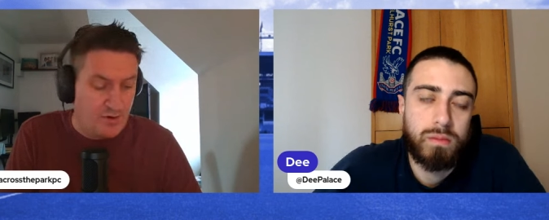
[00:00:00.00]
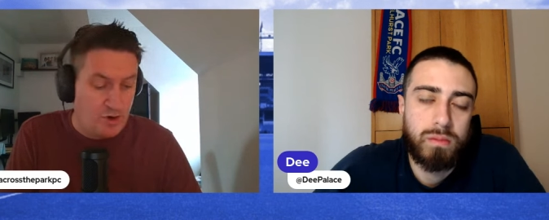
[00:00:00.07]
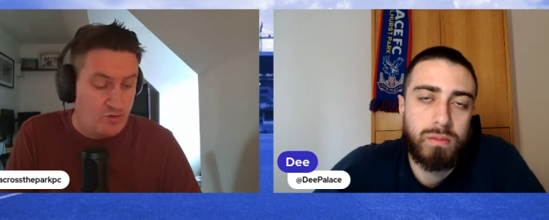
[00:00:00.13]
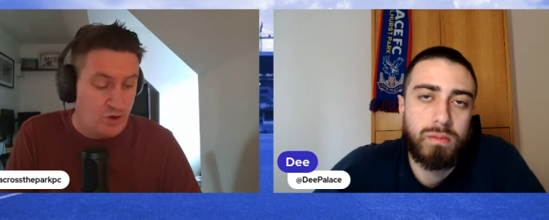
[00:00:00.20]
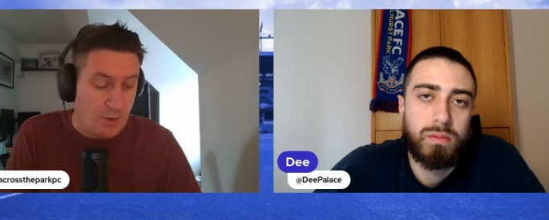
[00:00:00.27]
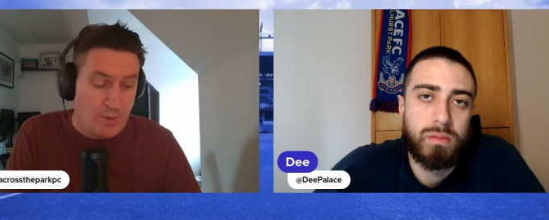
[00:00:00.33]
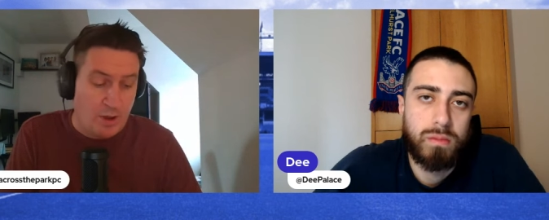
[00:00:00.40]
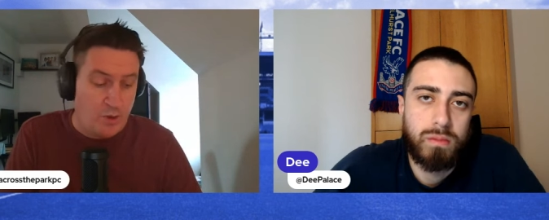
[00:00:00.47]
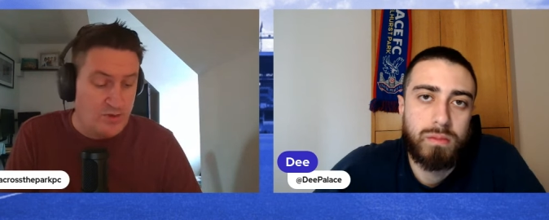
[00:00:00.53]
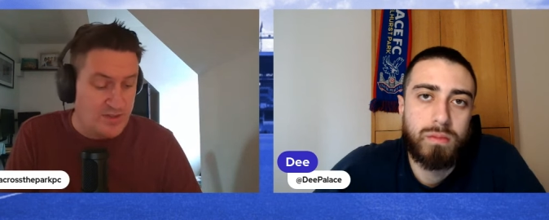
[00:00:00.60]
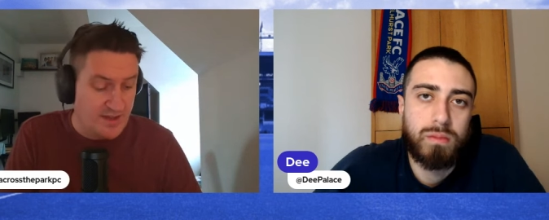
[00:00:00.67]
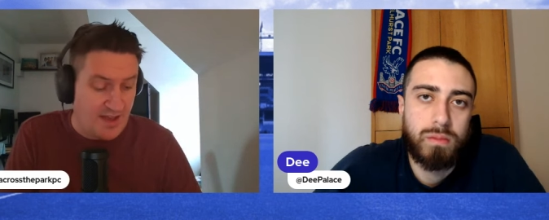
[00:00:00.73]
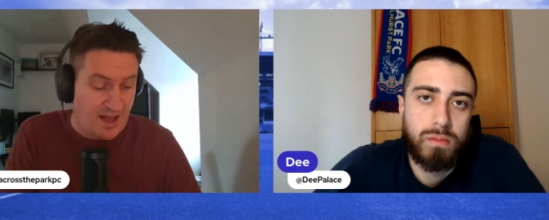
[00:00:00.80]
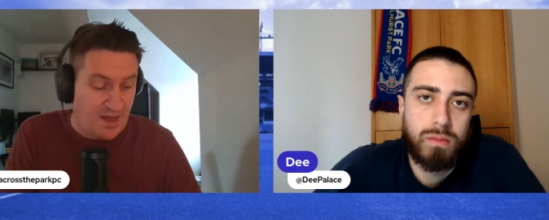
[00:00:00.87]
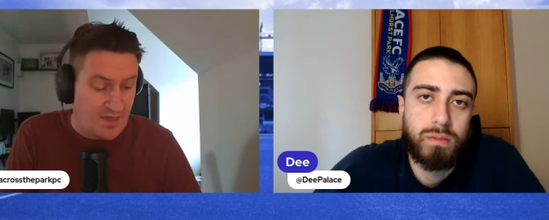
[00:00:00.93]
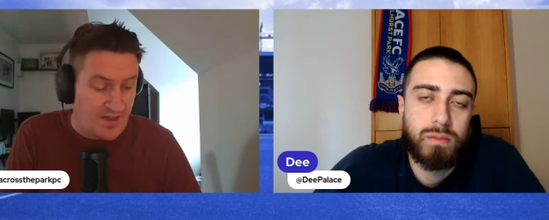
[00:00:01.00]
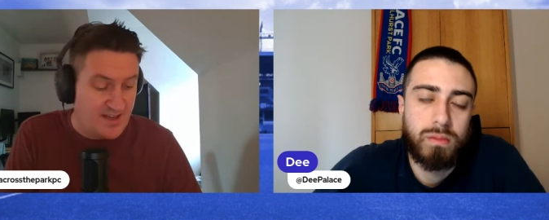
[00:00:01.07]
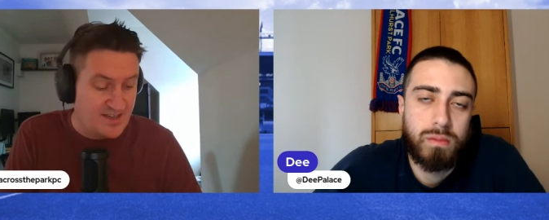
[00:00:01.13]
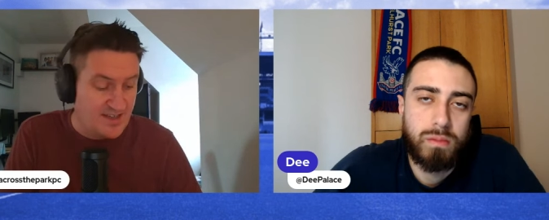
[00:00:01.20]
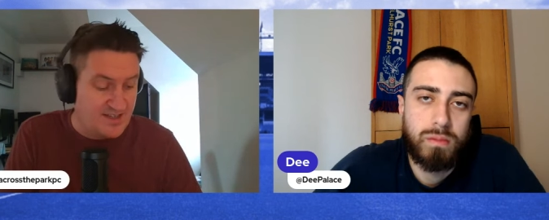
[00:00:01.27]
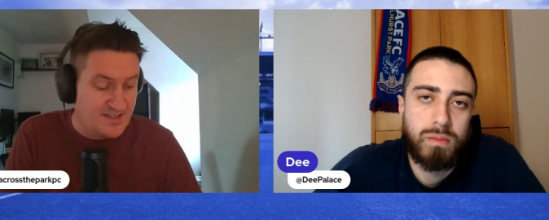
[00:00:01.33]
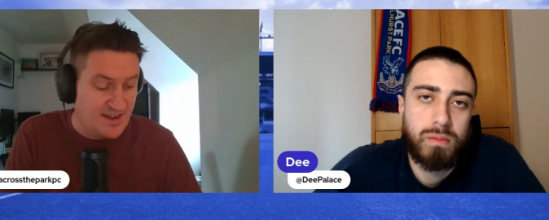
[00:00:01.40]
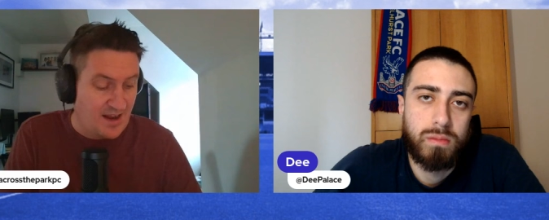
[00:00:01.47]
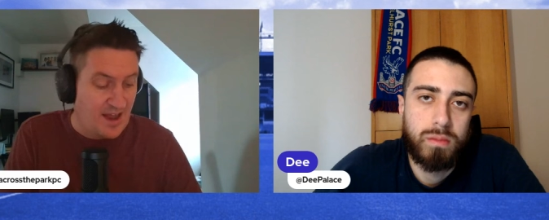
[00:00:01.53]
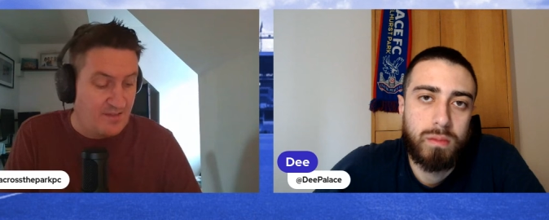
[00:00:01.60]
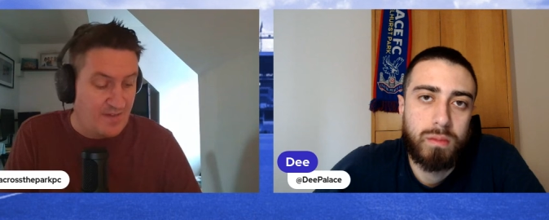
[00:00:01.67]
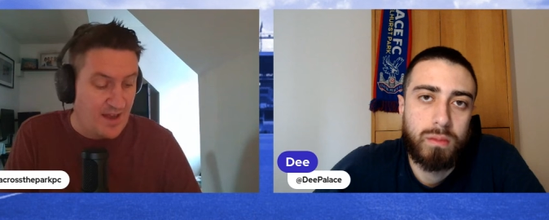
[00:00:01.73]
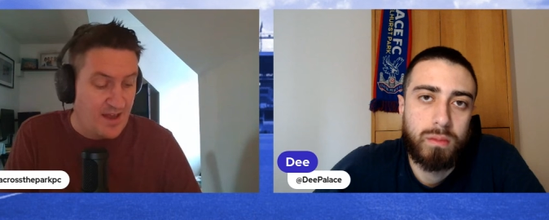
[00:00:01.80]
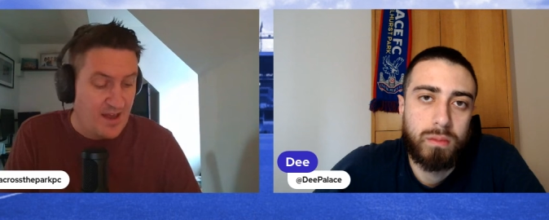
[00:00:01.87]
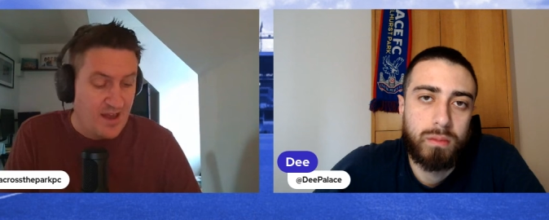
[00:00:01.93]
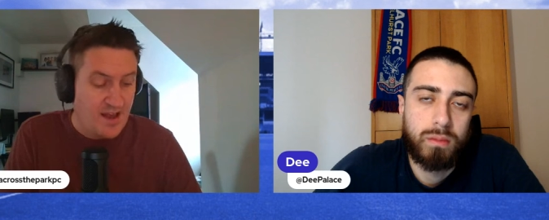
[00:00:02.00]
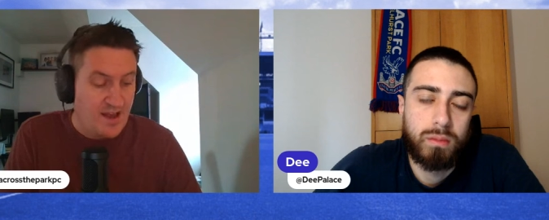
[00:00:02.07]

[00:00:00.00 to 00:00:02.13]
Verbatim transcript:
Speaker 1: Rob Holding, I think, is, is clever.